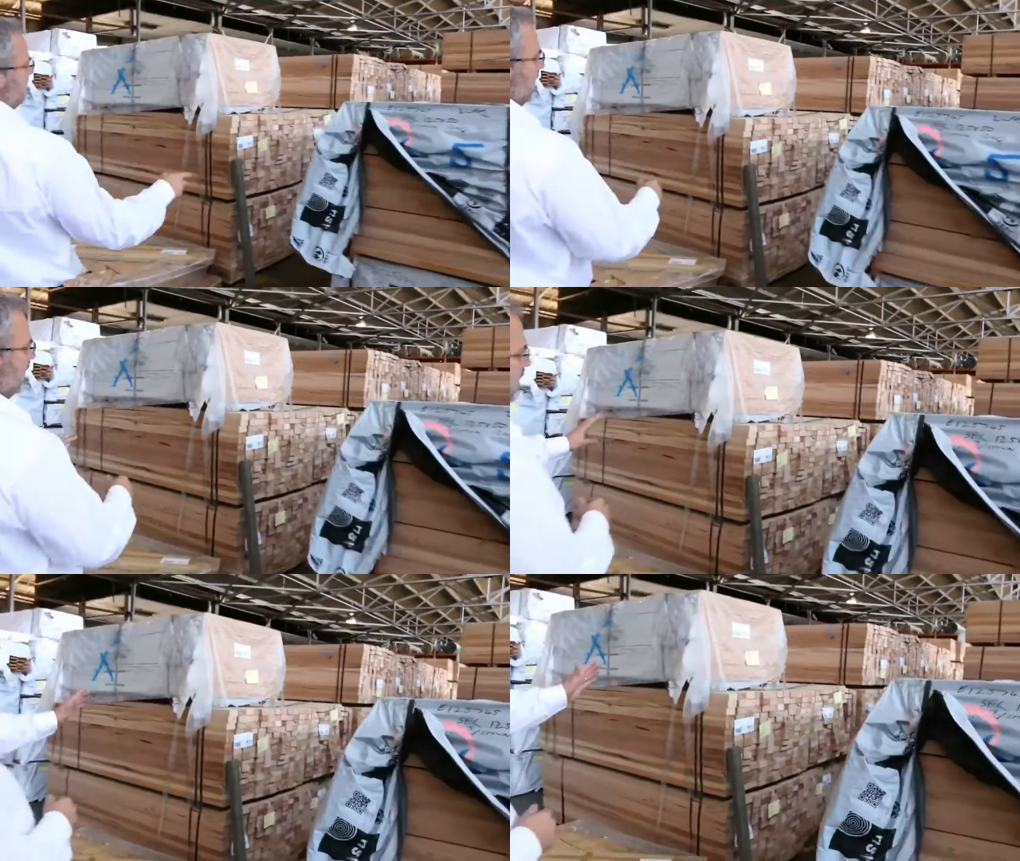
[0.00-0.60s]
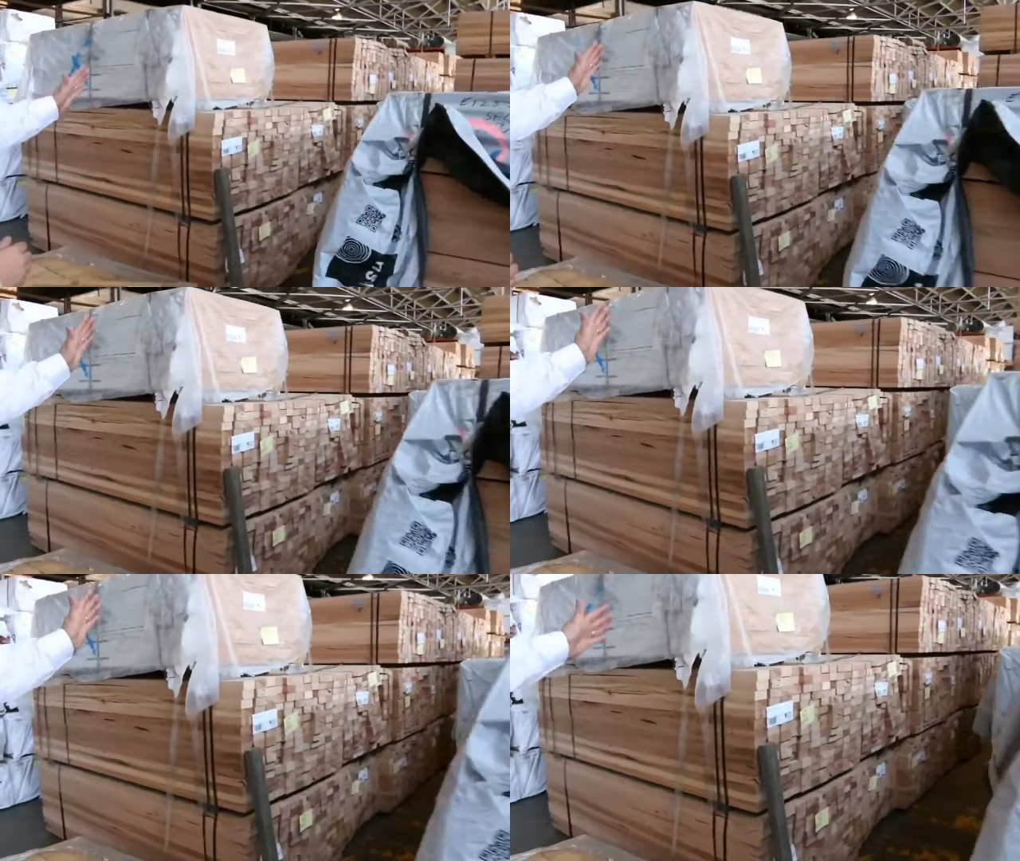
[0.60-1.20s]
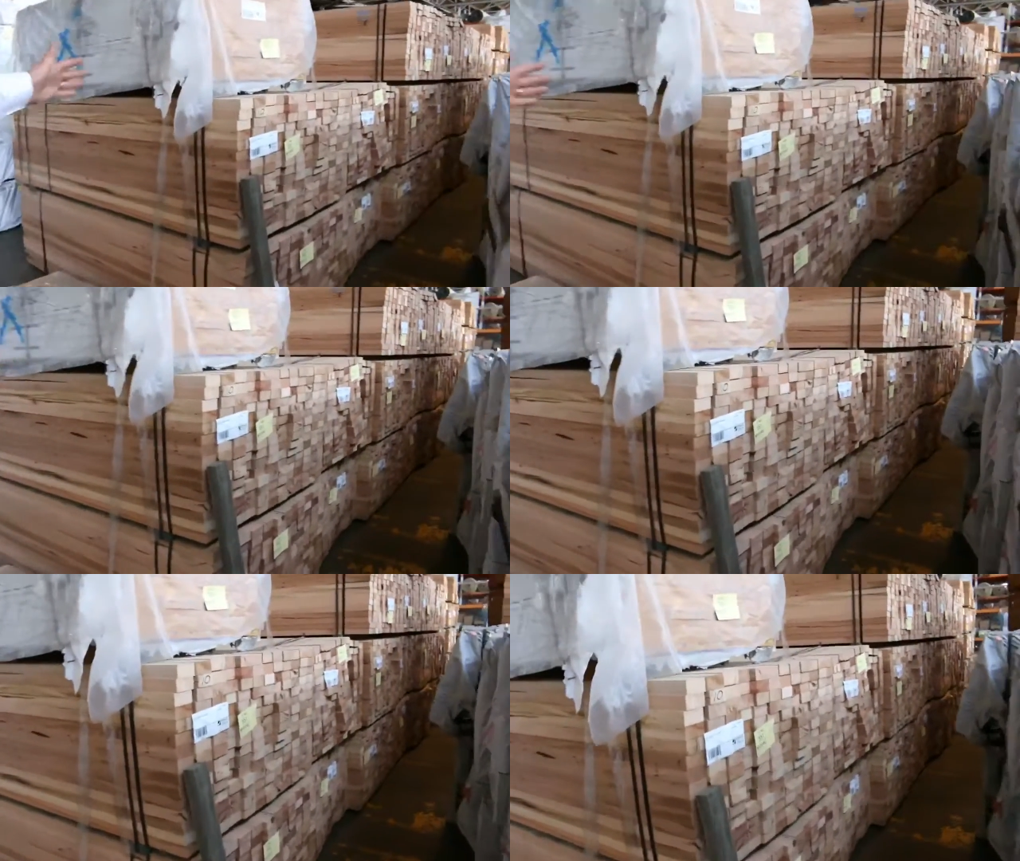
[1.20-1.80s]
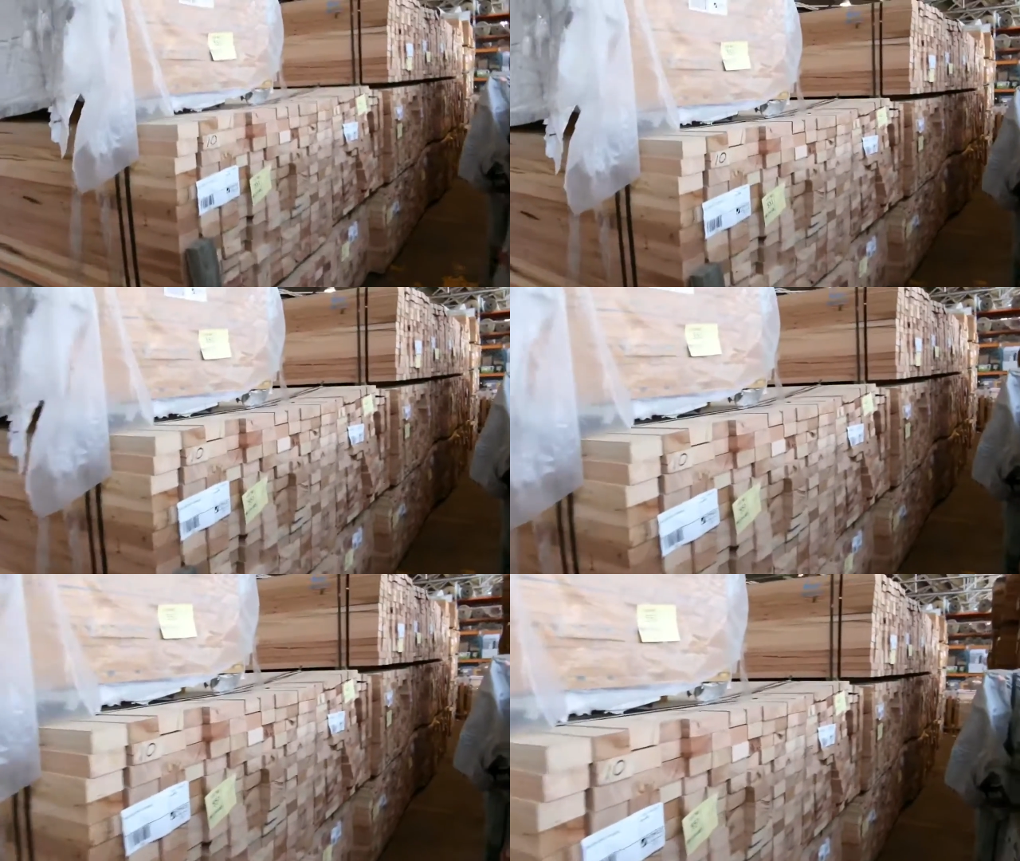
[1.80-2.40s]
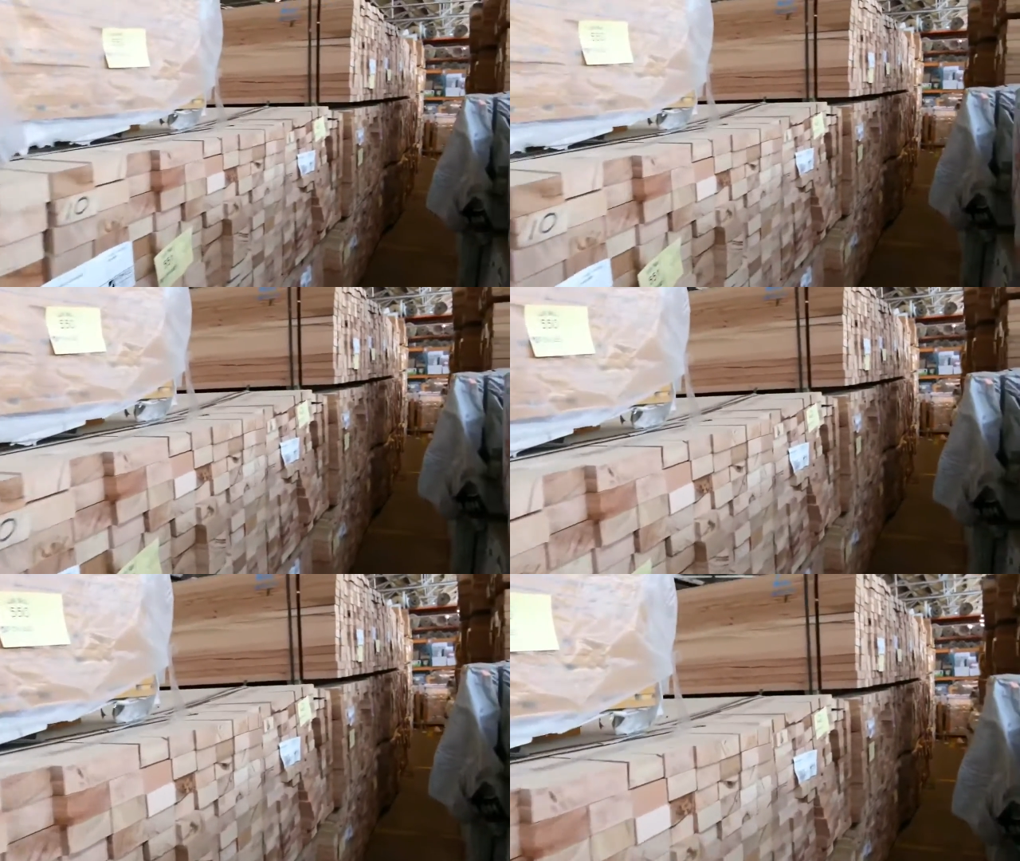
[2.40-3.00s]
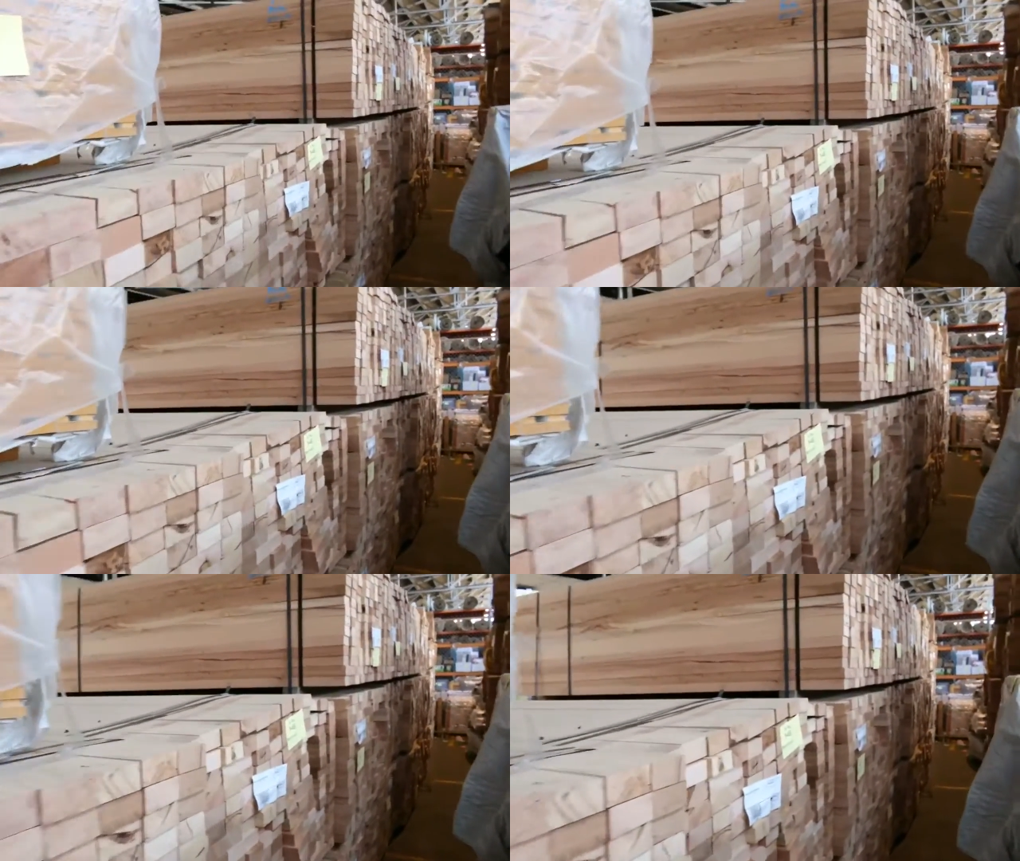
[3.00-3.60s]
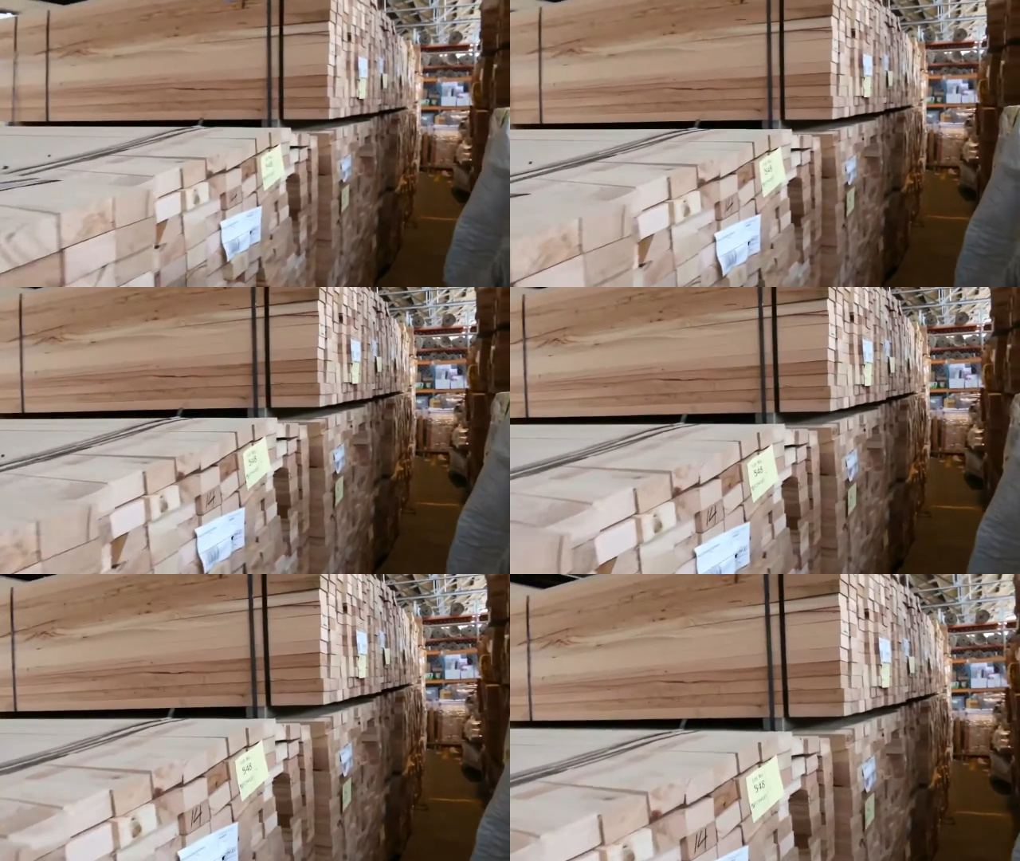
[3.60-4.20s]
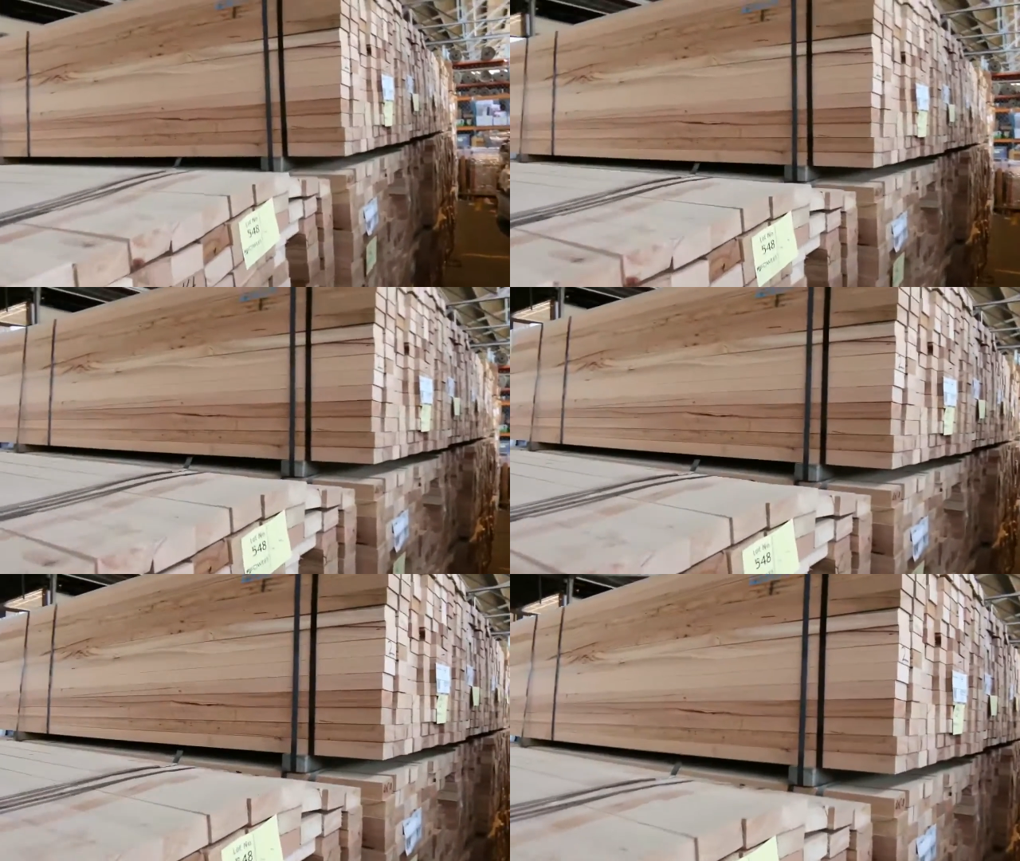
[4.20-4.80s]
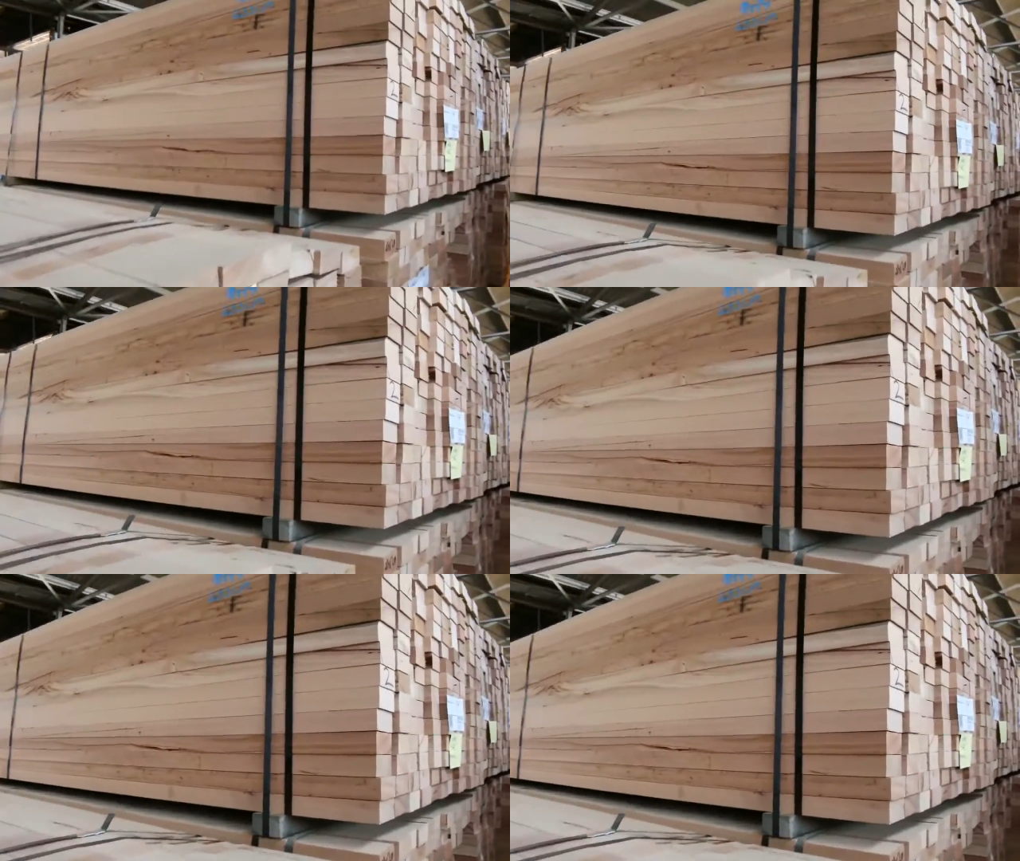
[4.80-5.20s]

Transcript: [unreadable: no face in view]